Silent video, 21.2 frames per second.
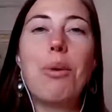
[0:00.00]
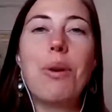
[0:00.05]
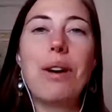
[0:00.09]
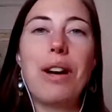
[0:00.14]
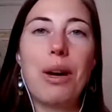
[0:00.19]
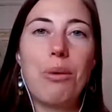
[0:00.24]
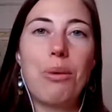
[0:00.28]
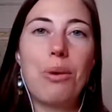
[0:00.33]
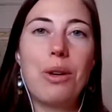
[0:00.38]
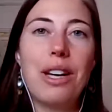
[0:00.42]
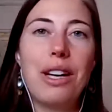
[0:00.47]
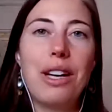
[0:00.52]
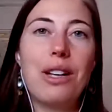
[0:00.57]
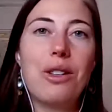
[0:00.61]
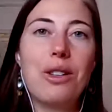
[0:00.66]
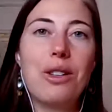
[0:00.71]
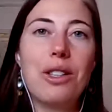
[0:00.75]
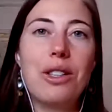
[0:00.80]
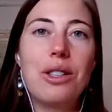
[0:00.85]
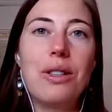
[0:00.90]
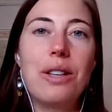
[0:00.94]
But what I would
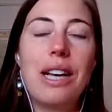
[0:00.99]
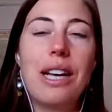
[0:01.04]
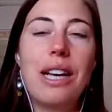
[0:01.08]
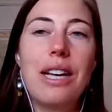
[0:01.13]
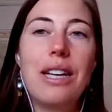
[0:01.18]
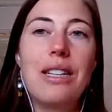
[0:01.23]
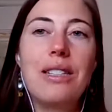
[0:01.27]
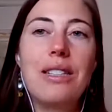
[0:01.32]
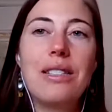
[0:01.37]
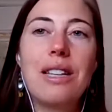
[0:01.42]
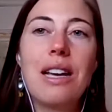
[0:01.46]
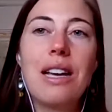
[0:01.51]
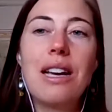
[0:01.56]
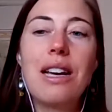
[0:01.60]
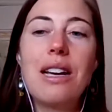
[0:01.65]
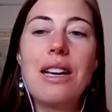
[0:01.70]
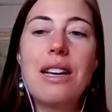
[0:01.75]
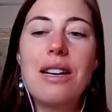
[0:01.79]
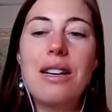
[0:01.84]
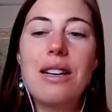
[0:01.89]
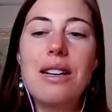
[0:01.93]
include is
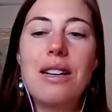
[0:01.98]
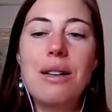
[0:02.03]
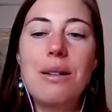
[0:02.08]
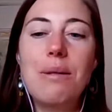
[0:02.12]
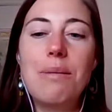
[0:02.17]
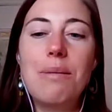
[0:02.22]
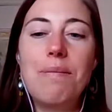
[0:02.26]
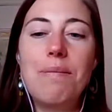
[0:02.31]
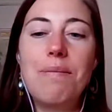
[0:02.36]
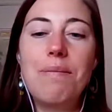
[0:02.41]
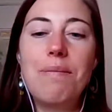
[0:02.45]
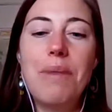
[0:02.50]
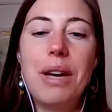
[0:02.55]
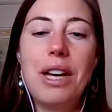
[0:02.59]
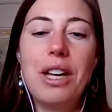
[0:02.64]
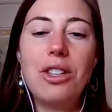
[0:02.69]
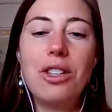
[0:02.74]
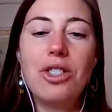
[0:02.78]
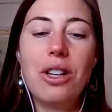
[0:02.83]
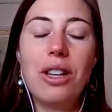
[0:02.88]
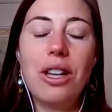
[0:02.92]
um,
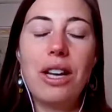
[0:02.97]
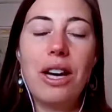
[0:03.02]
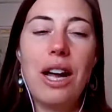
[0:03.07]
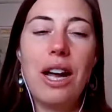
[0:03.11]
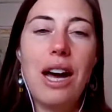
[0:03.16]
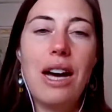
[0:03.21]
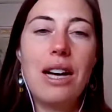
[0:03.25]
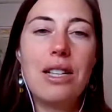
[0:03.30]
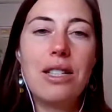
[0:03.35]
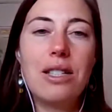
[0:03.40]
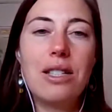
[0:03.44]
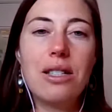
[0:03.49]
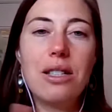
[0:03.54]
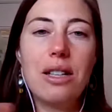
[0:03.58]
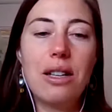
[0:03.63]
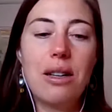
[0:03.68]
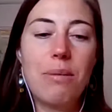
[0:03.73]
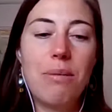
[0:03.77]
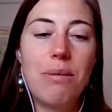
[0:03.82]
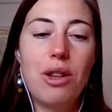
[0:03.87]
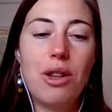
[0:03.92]
making sure that has
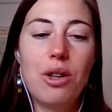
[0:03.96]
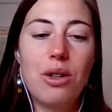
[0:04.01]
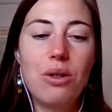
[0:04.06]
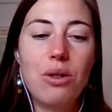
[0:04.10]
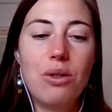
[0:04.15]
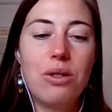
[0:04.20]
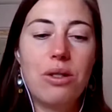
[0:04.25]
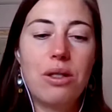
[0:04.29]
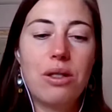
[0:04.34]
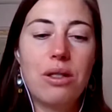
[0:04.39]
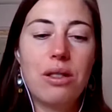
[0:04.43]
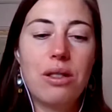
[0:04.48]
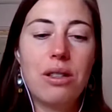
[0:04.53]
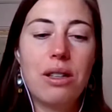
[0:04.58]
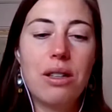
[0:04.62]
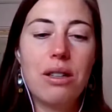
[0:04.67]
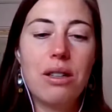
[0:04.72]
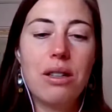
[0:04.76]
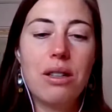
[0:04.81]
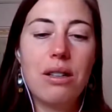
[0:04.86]
um, those